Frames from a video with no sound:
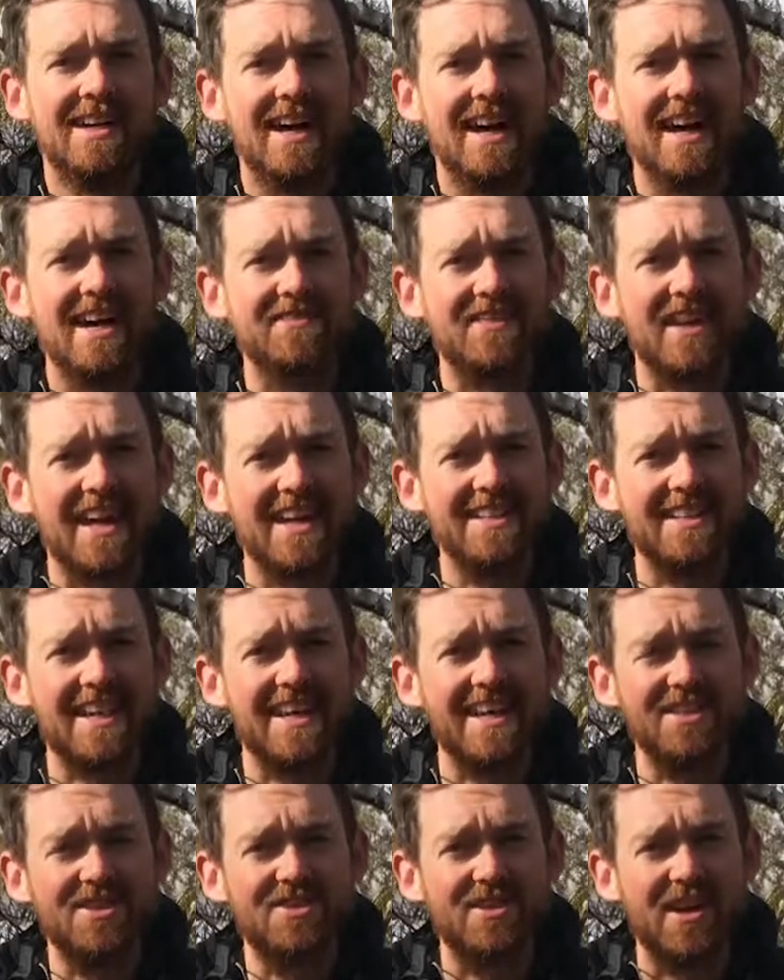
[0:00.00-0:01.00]
After 8
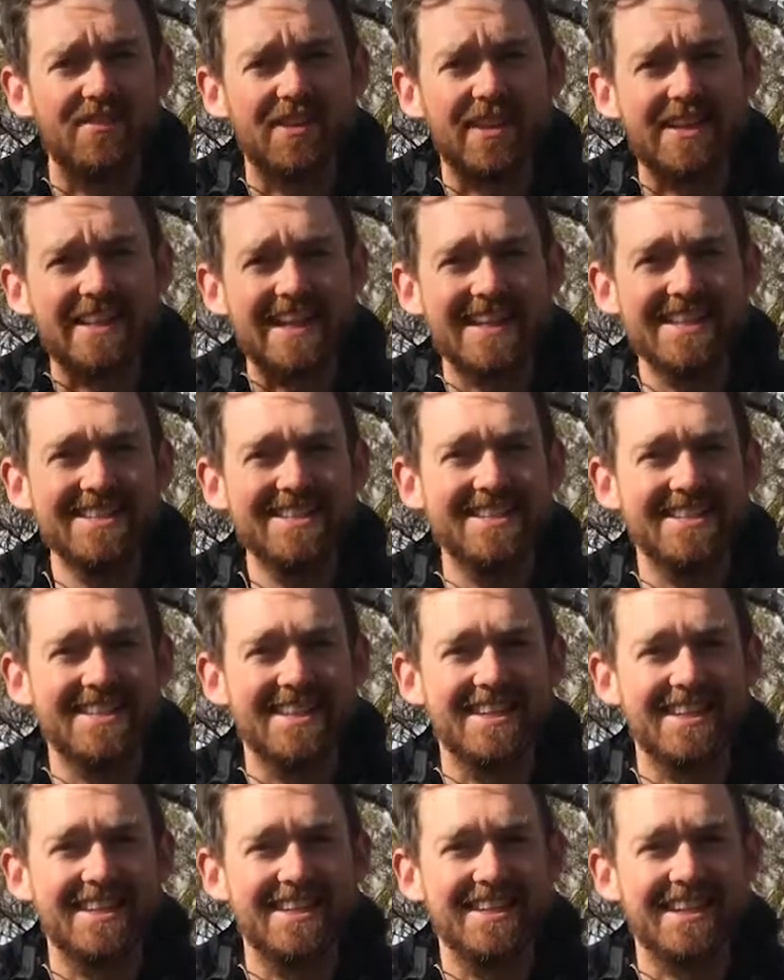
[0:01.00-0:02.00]
days travelling east,
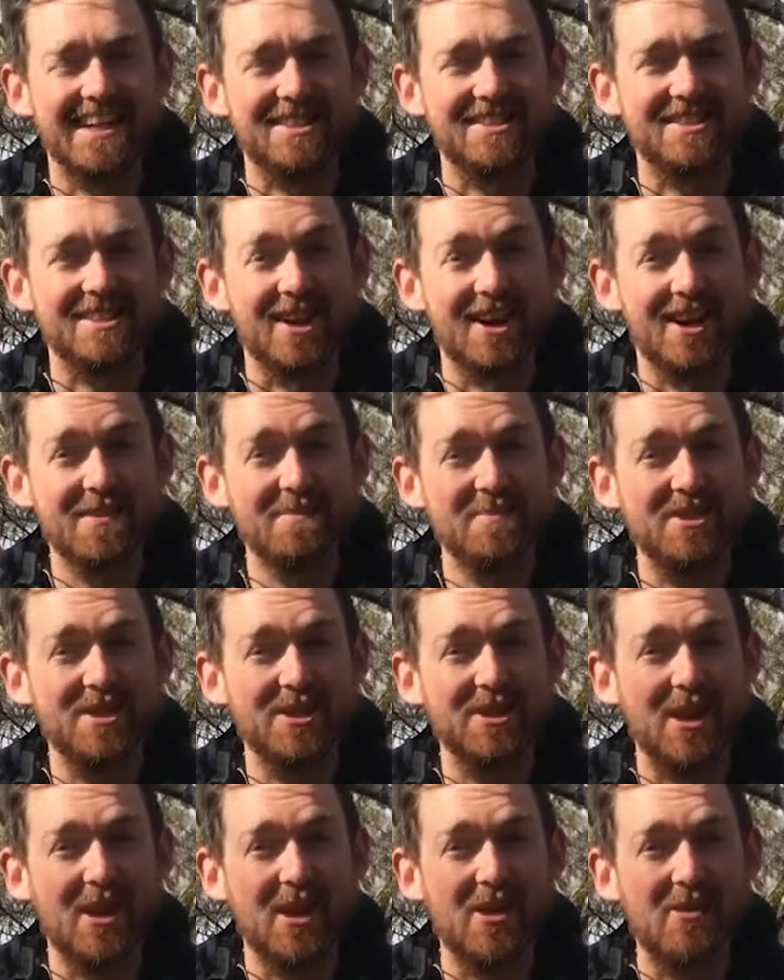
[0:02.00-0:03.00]
it's time to
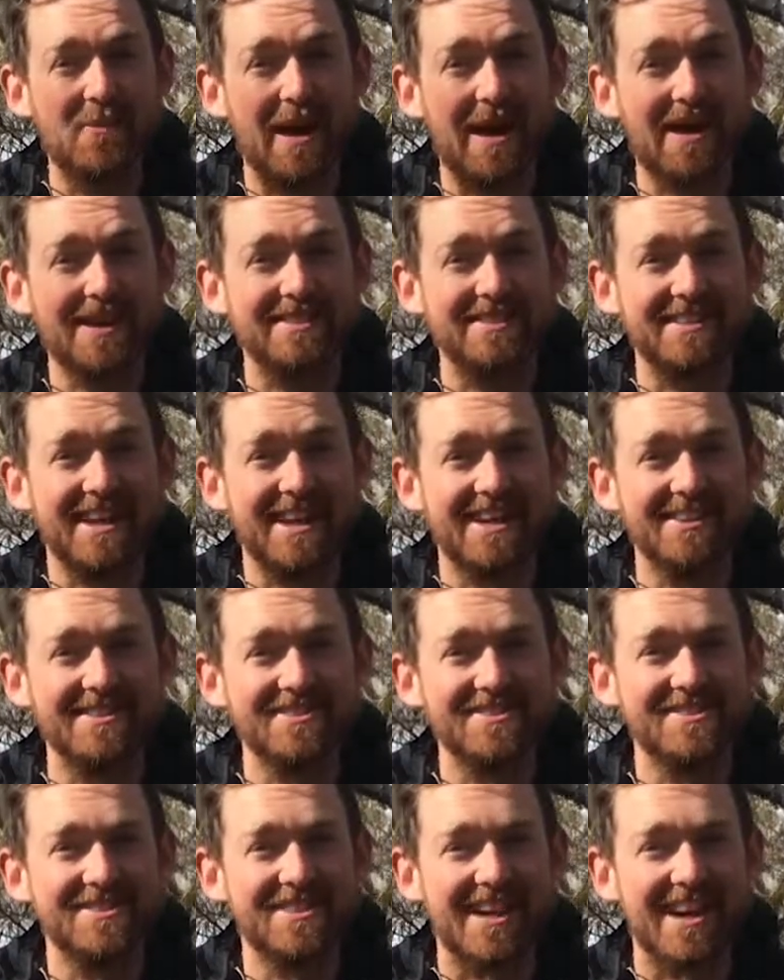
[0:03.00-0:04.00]
go back
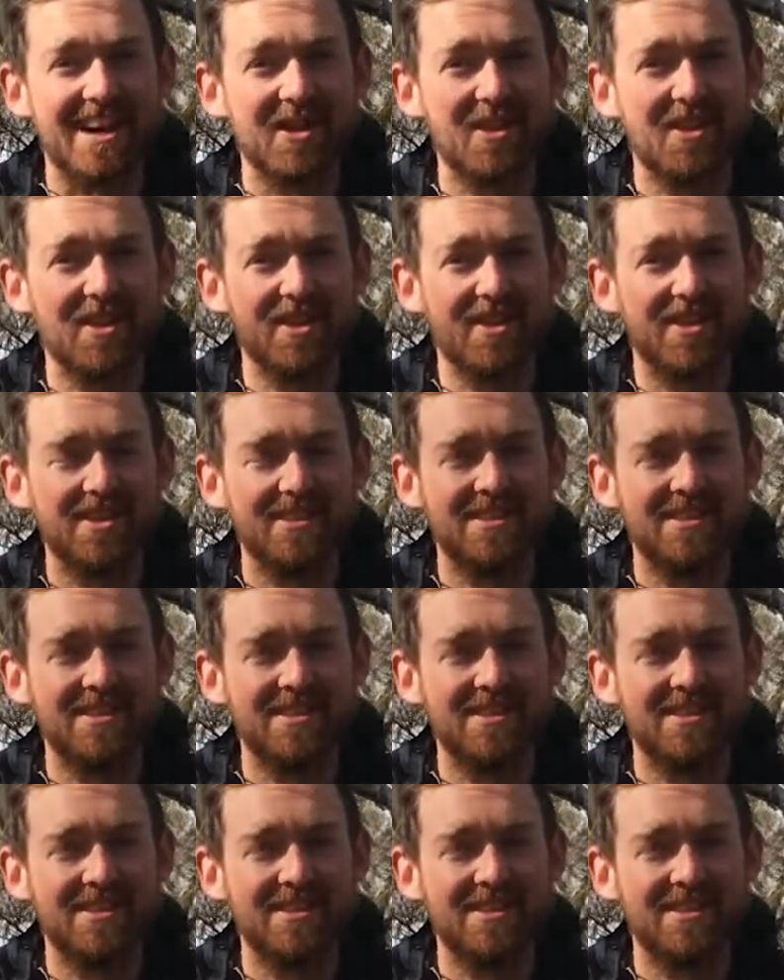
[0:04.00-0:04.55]
down south.